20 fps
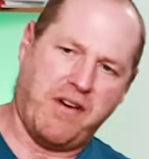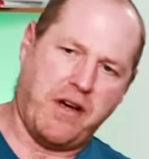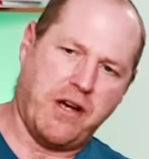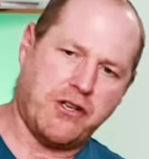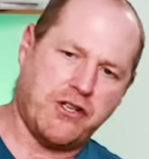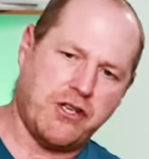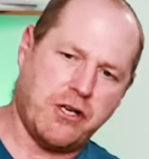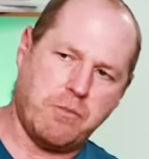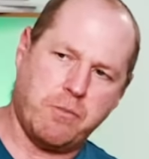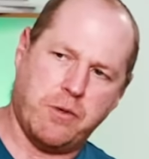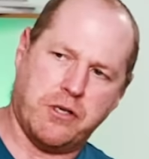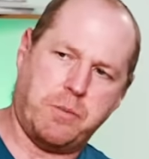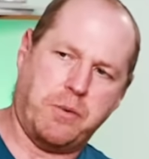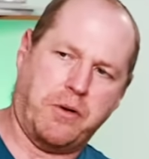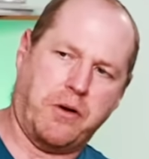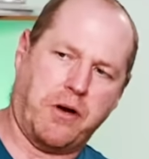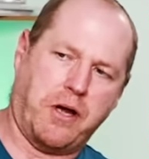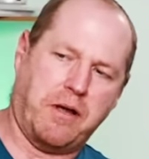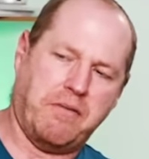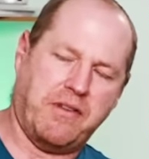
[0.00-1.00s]
version, which
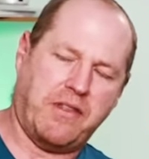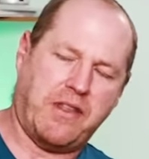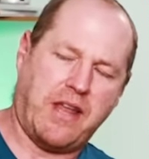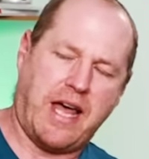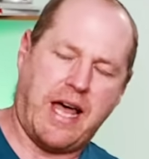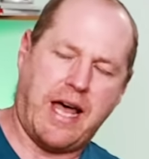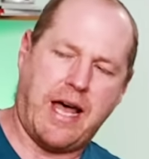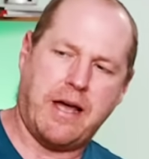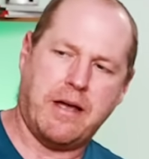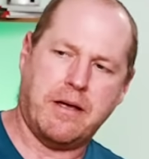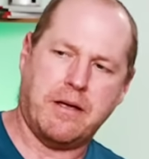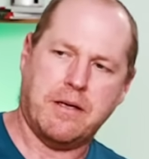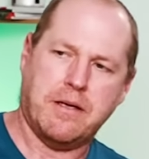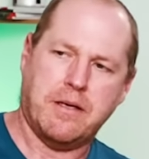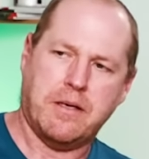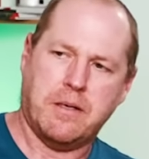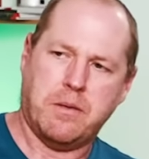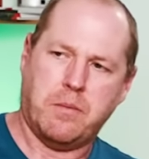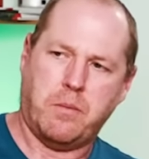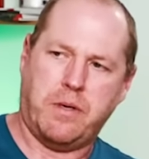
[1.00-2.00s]
we've got over there,
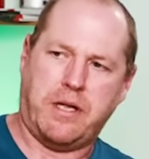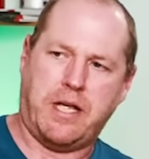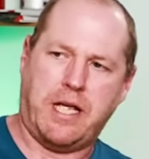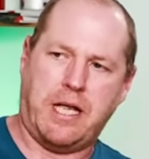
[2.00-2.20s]
we